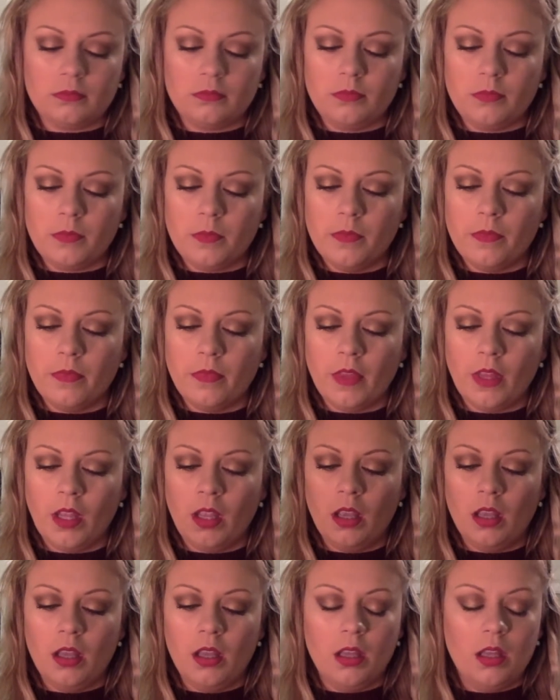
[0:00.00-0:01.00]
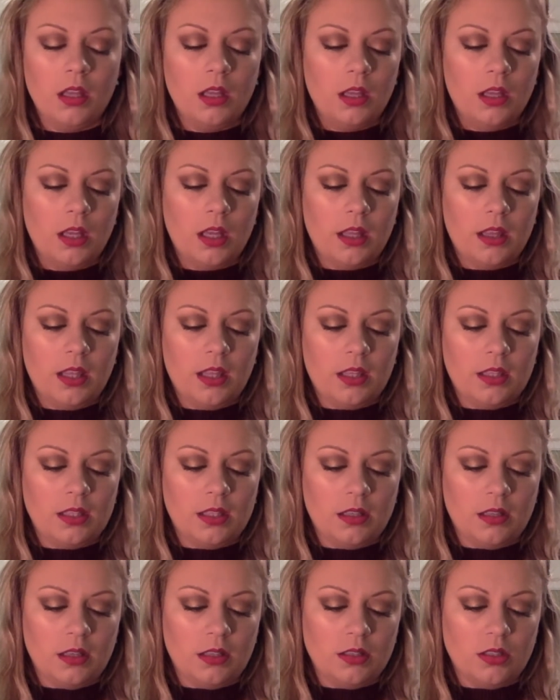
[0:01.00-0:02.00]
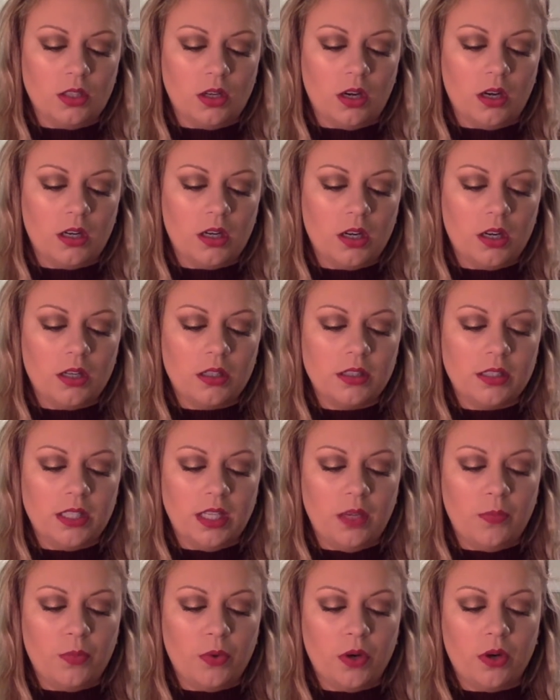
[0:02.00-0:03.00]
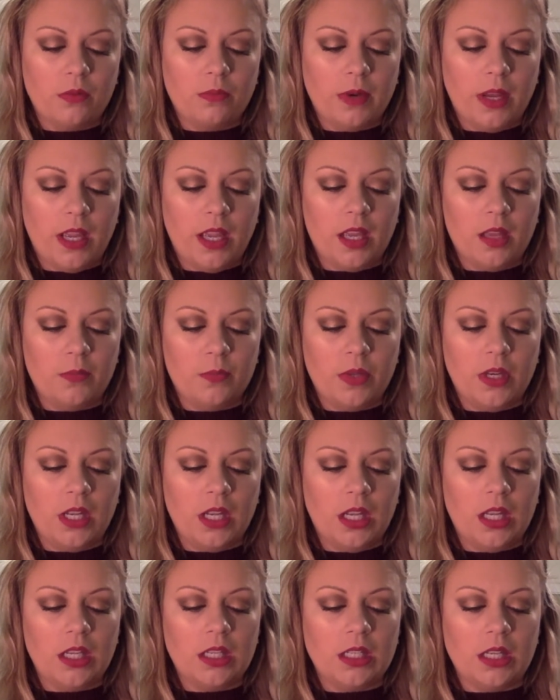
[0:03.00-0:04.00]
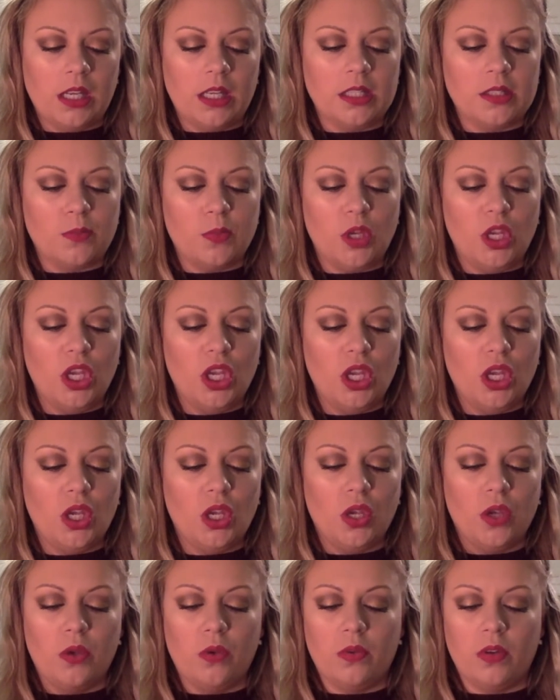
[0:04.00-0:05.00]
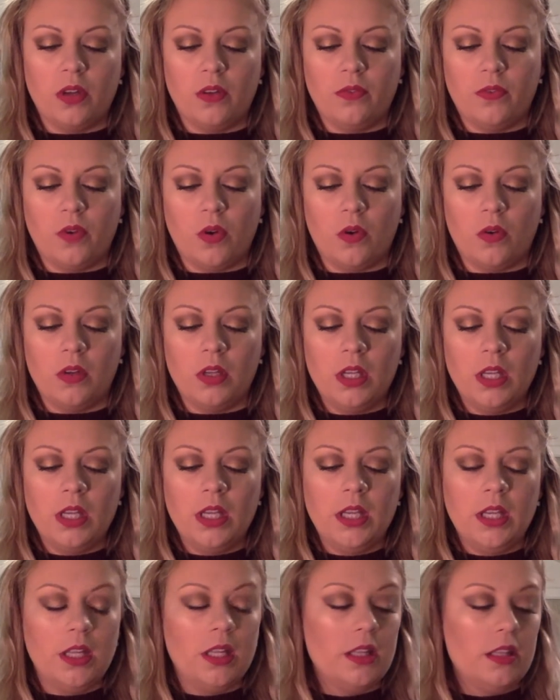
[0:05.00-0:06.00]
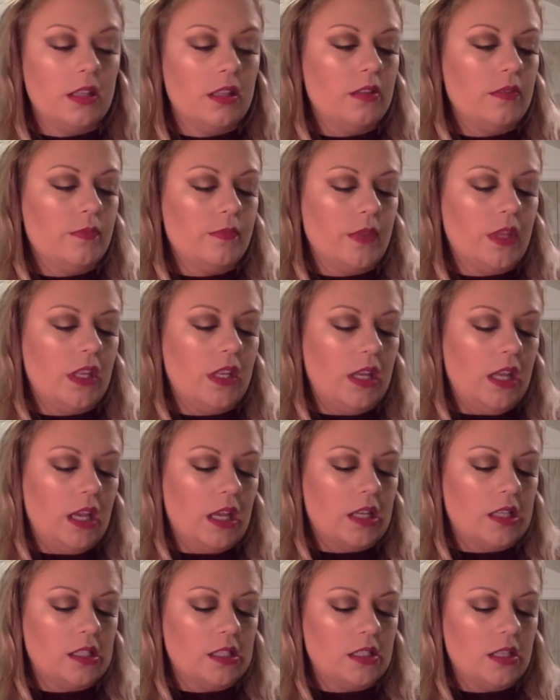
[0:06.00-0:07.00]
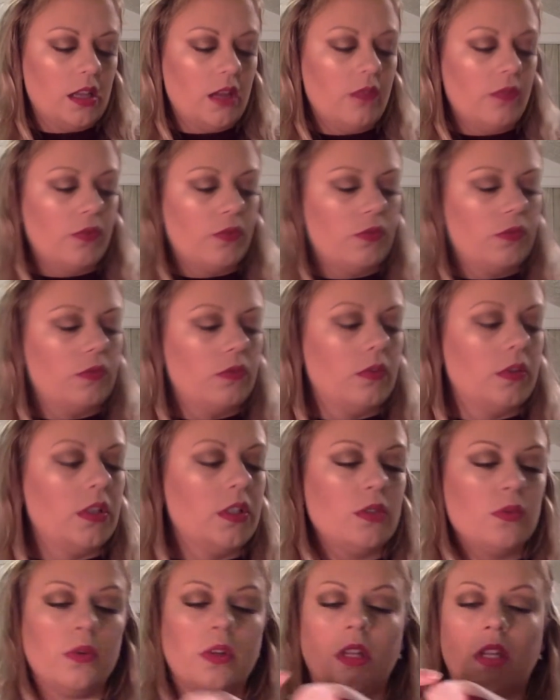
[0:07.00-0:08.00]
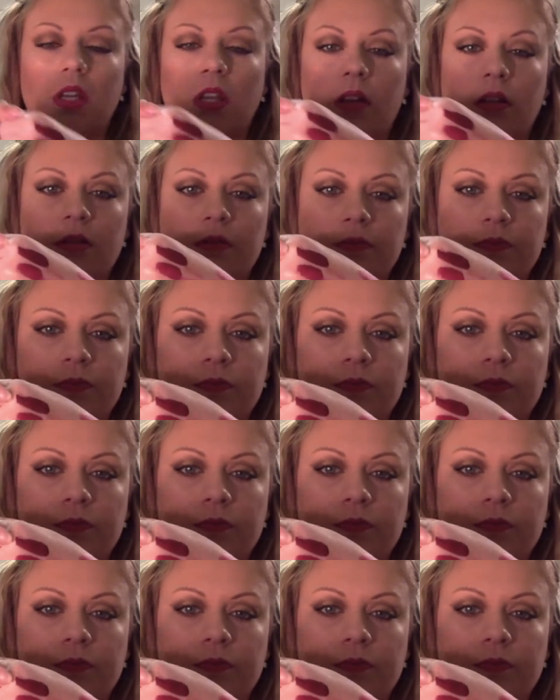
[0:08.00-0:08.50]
I think this is a darker, deeper red, but it is beautiful. The NYX stuff is really good.